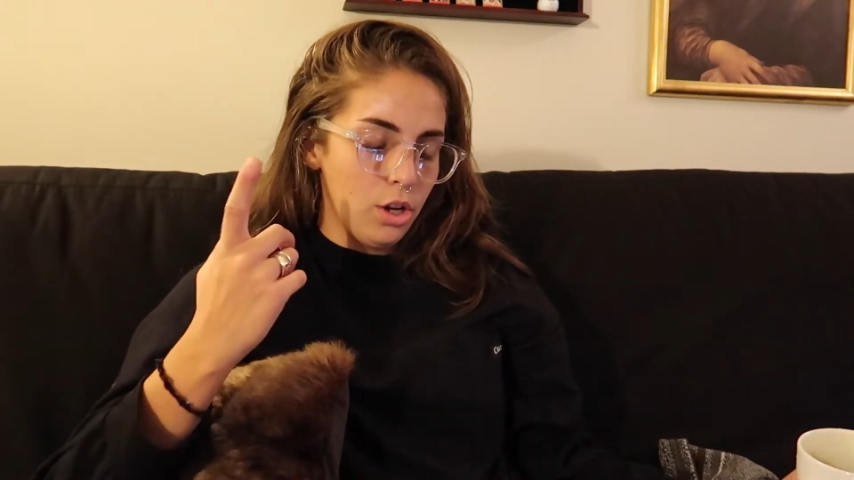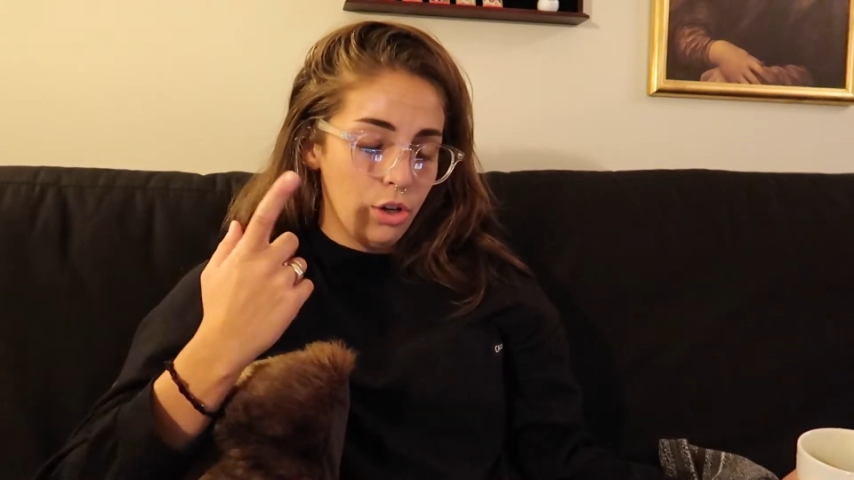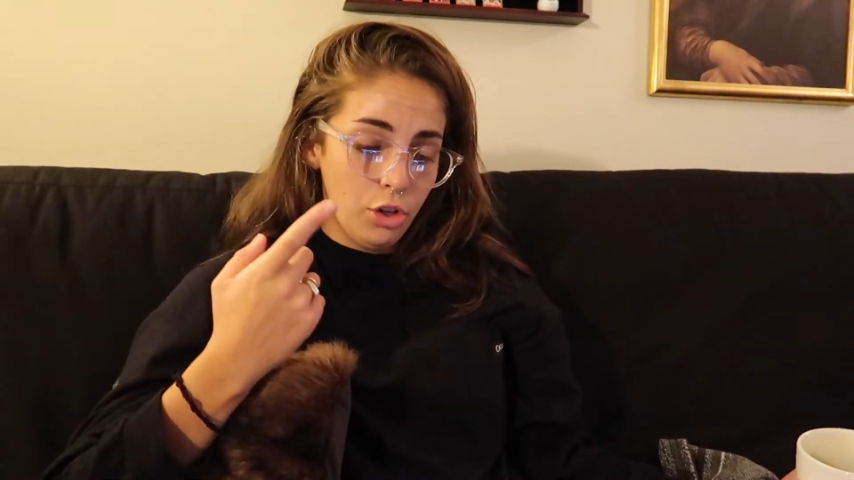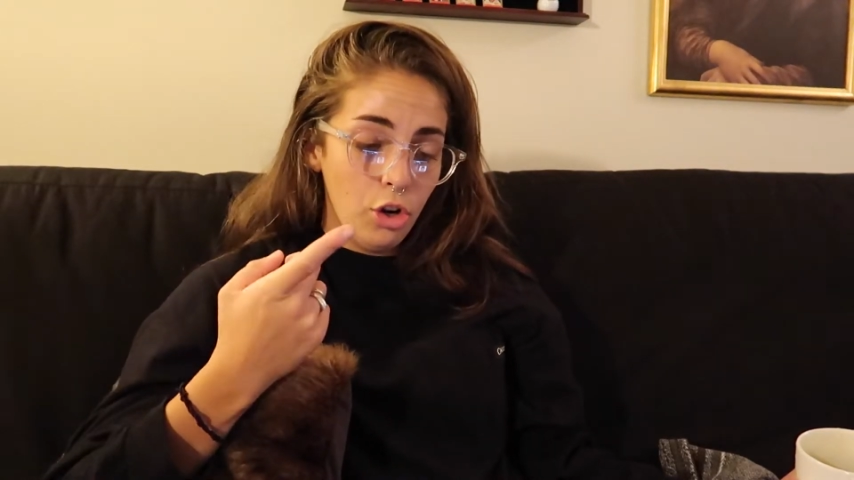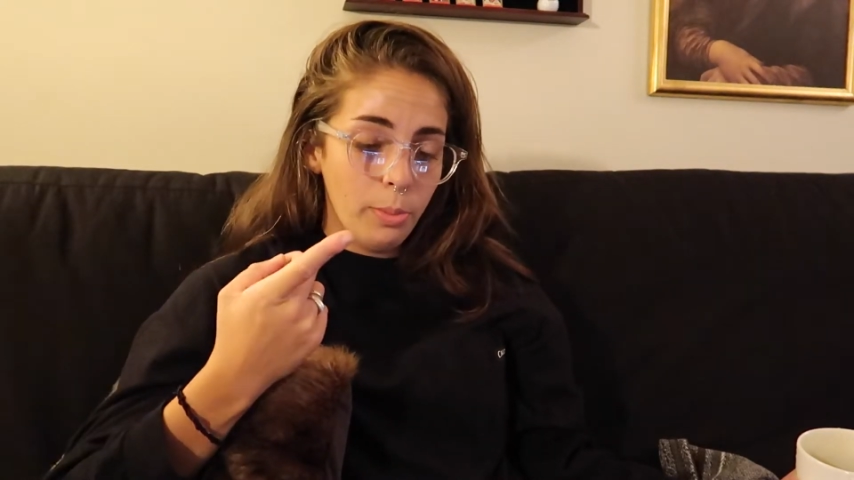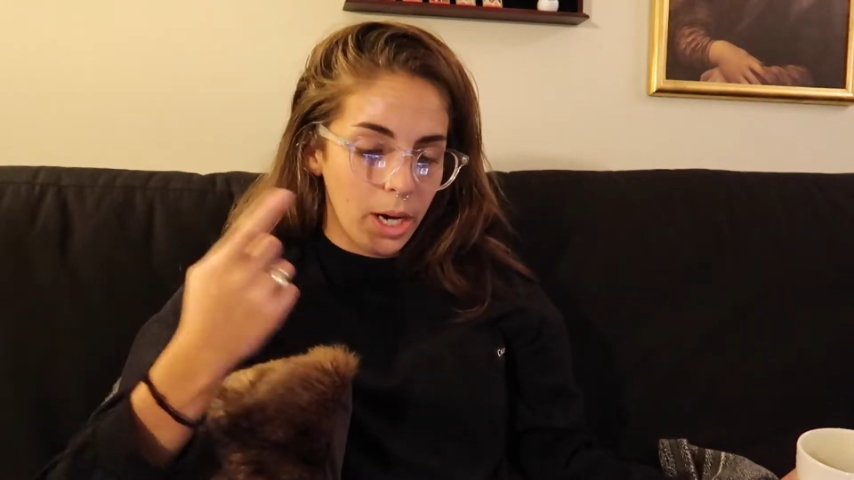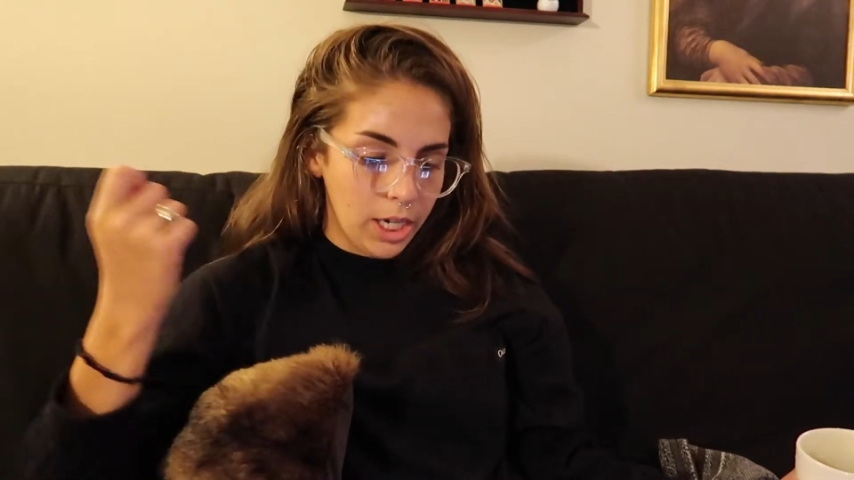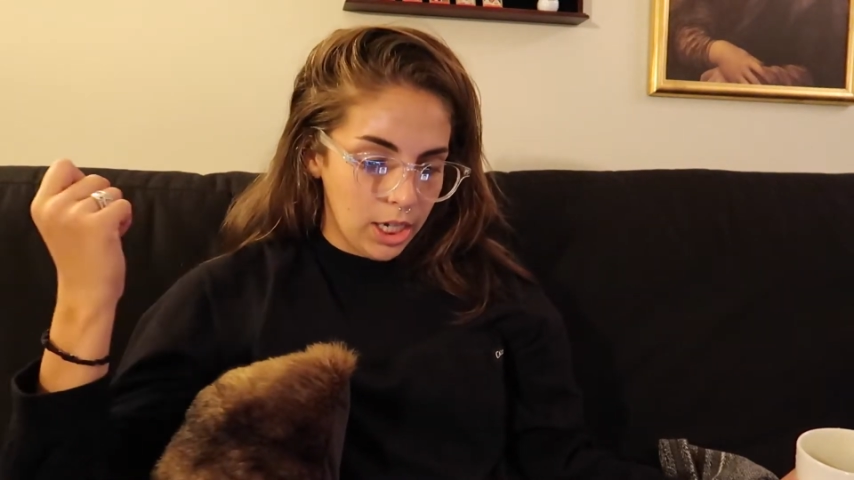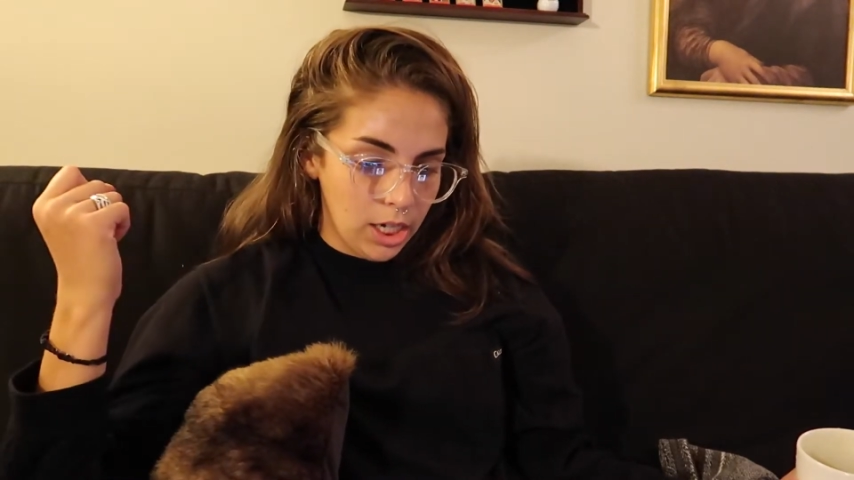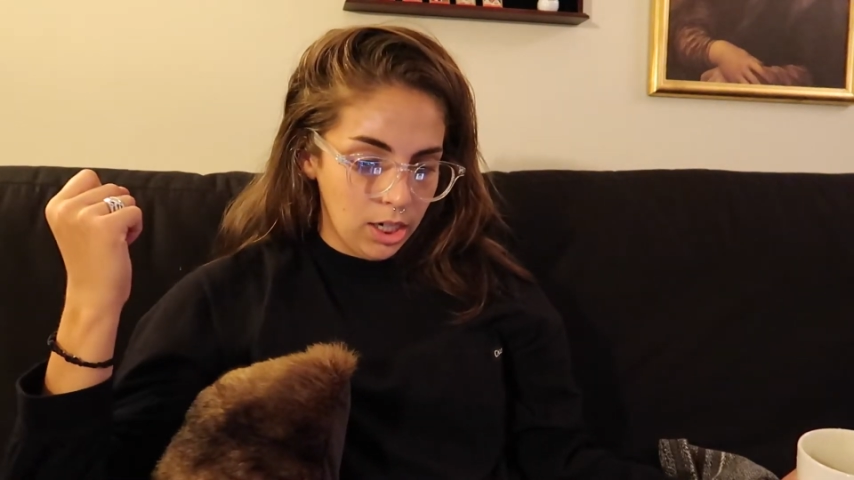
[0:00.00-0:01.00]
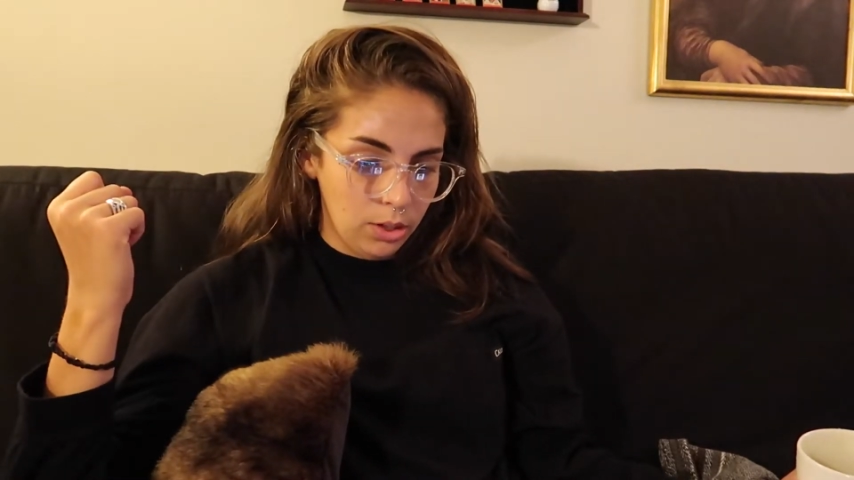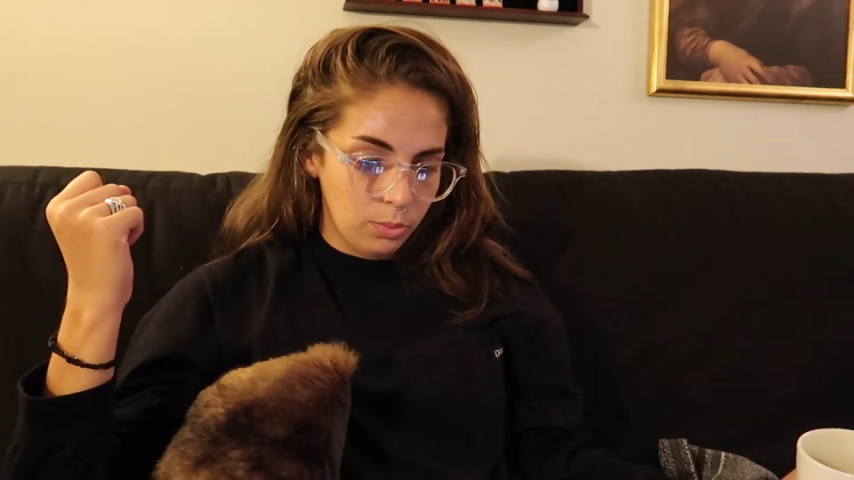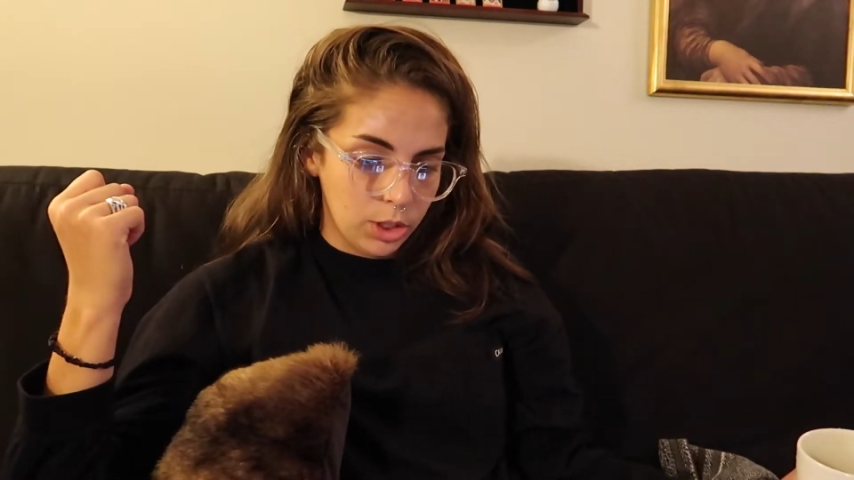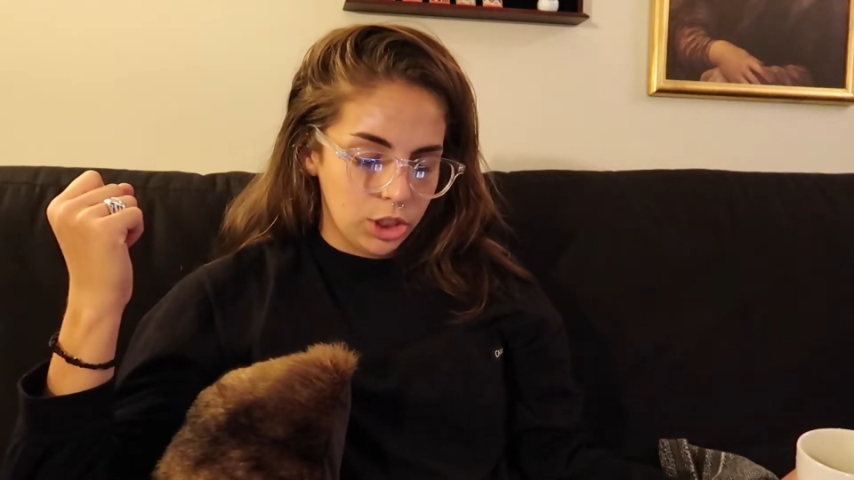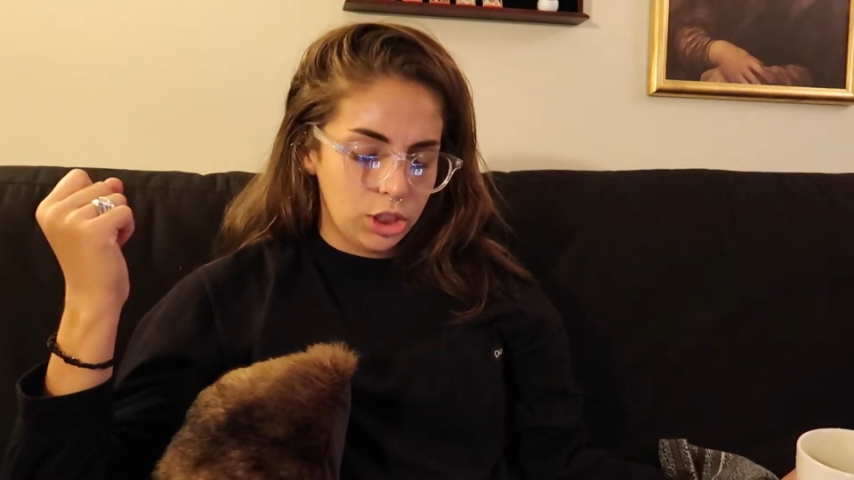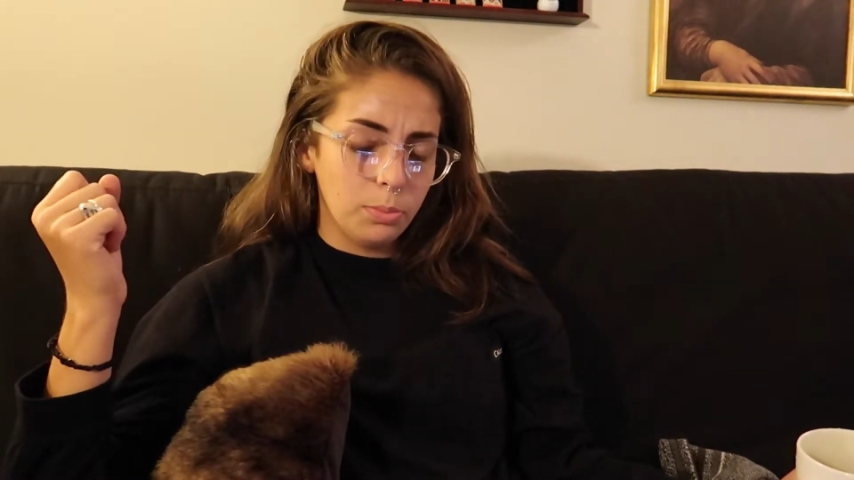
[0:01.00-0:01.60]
Nobody, which